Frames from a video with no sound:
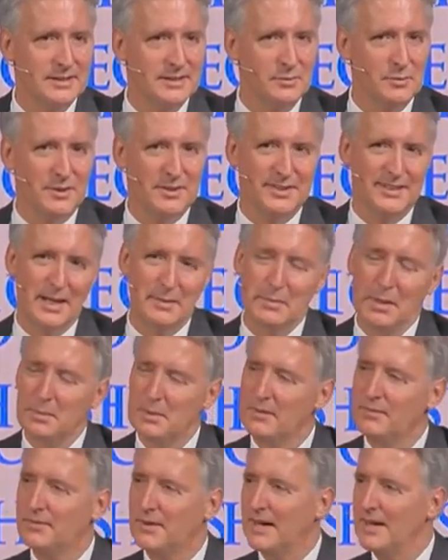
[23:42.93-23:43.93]
Well, that may
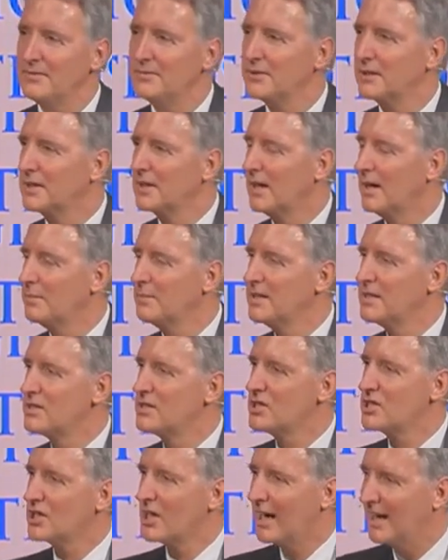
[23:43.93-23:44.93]
be fine for
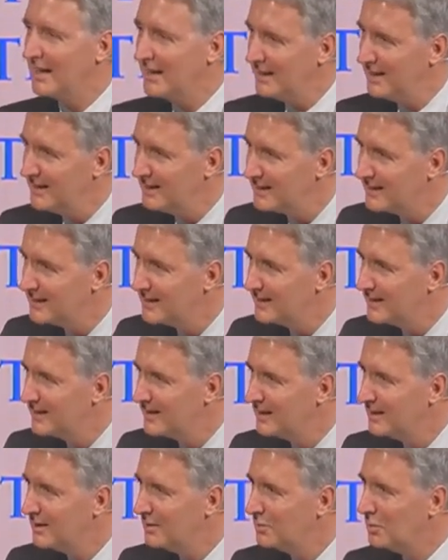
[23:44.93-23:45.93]
communist China,
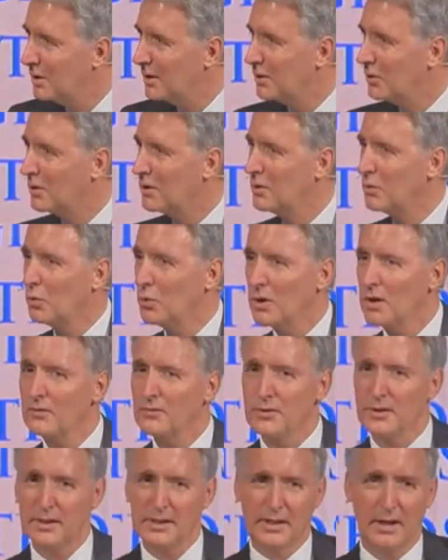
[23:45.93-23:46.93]
where in order to
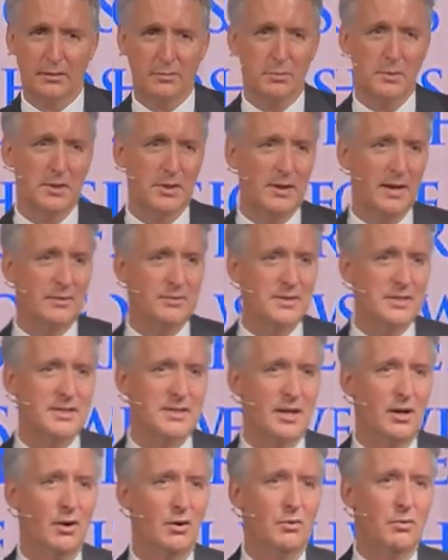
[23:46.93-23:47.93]
work for the government, you have to
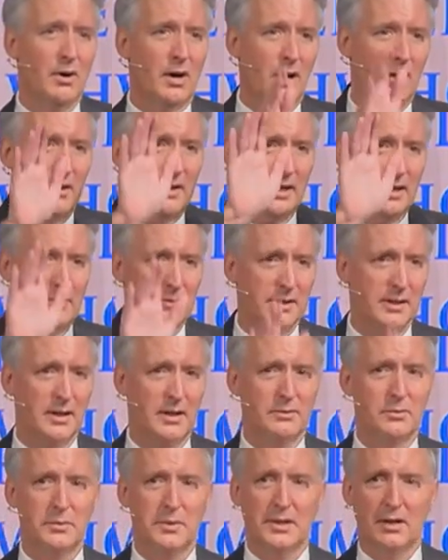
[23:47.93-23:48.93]
say, oh, all hail the
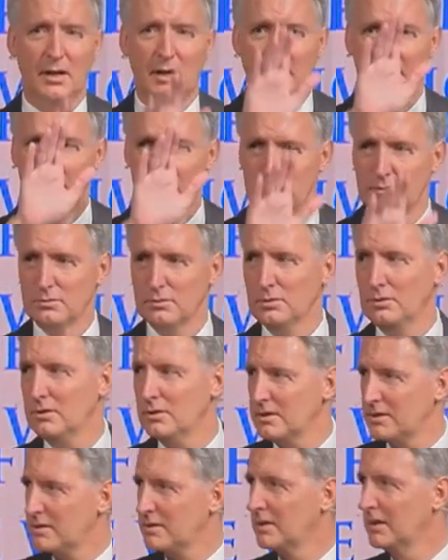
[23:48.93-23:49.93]
government, all hail the
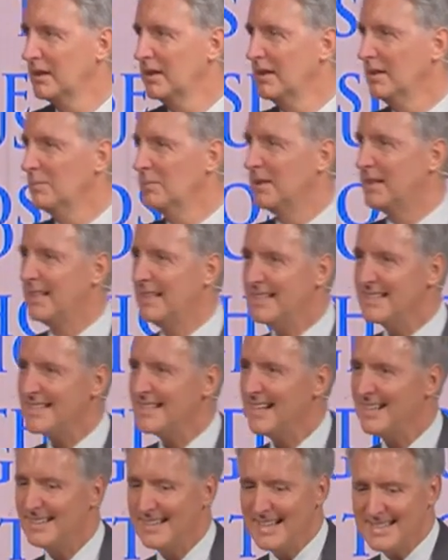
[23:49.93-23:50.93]
rulers. But that's
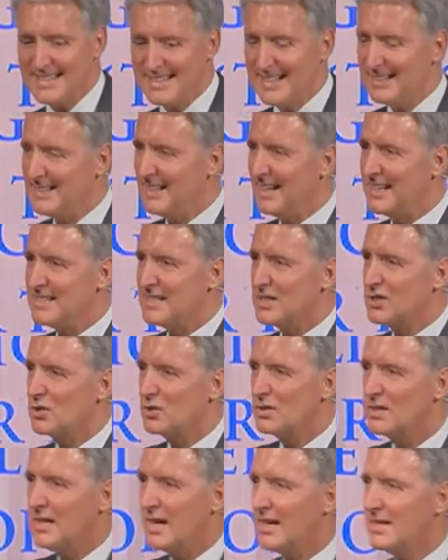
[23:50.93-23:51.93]
not the
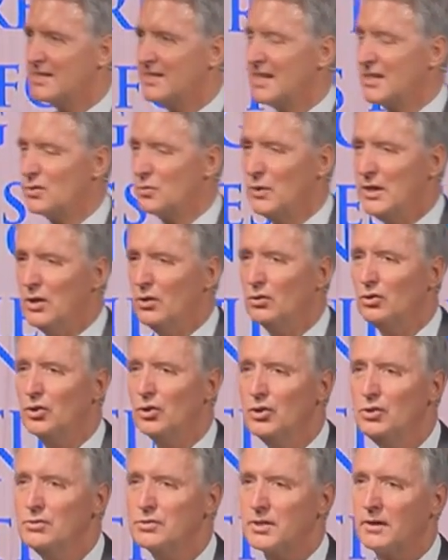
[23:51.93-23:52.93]
United States. We don't
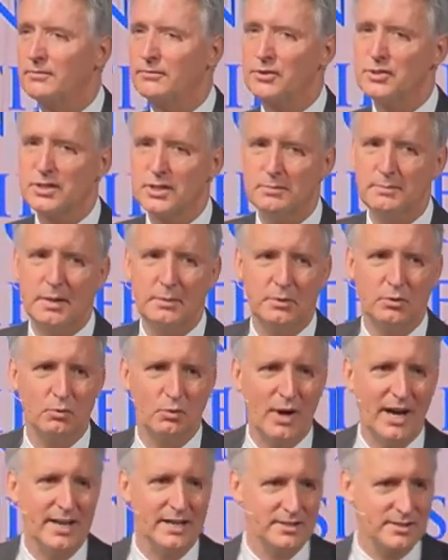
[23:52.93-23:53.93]
lose our First Amendment
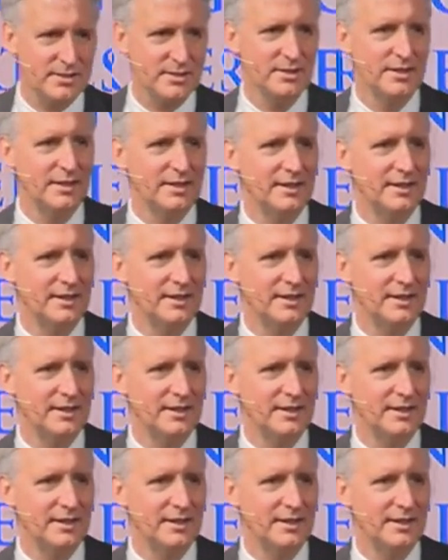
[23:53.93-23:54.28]
rights